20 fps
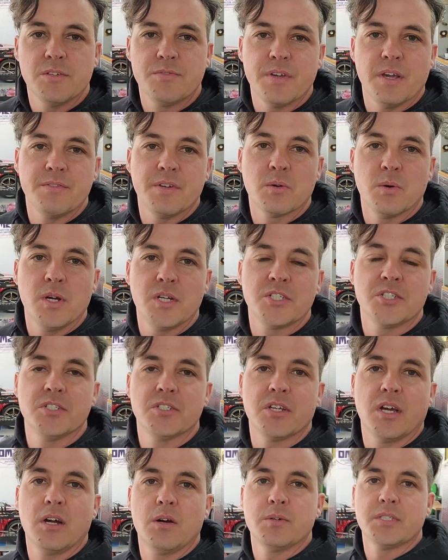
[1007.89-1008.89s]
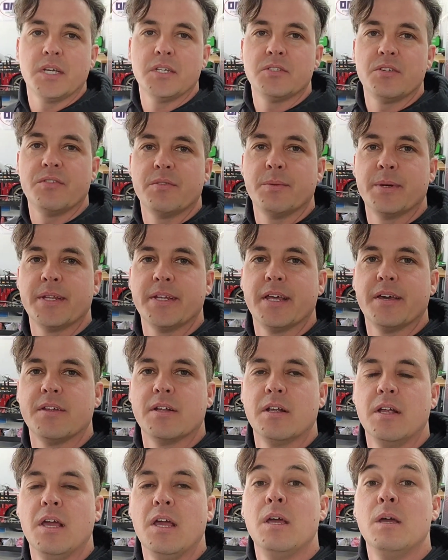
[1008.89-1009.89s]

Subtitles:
If you have any questions, I always answer everybody down there.